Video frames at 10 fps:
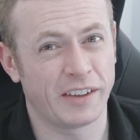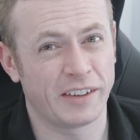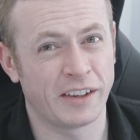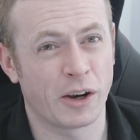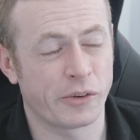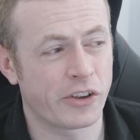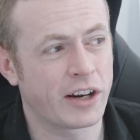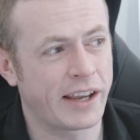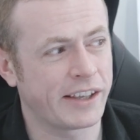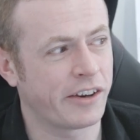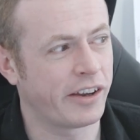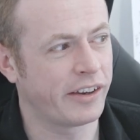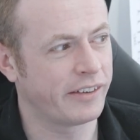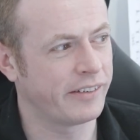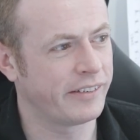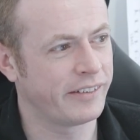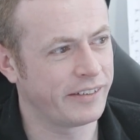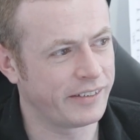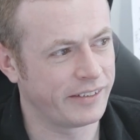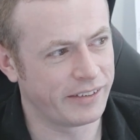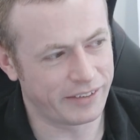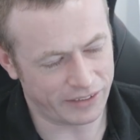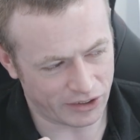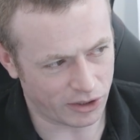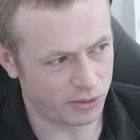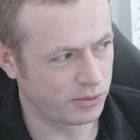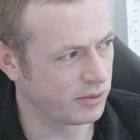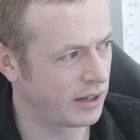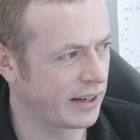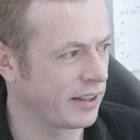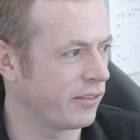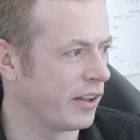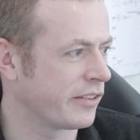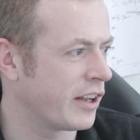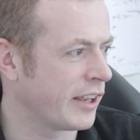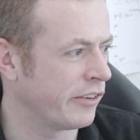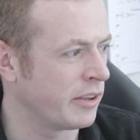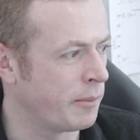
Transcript: you know, it's not like you're, you know, like it's not like you're in